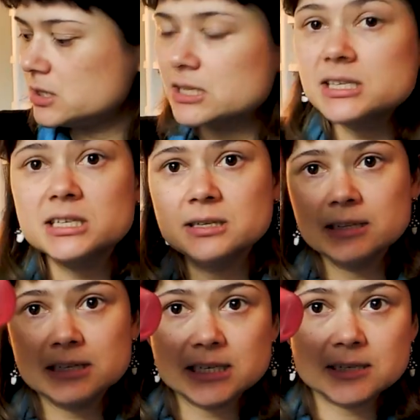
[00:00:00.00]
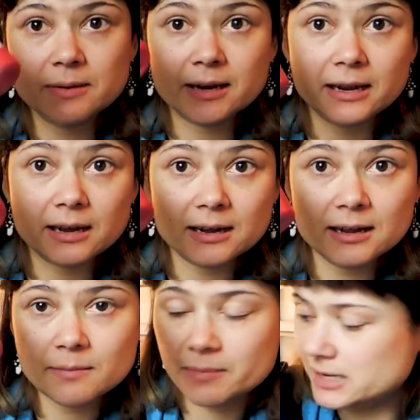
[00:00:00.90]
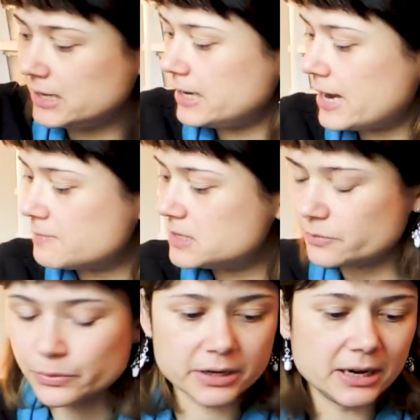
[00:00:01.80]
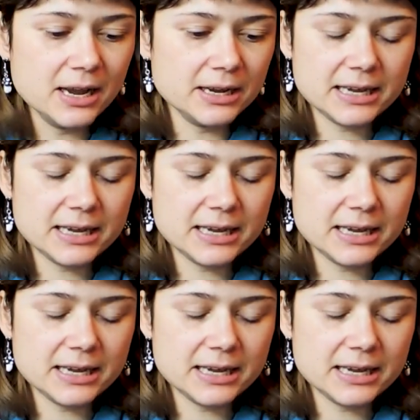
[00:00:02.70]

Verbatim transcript: That's this is my uh, my newly empty one.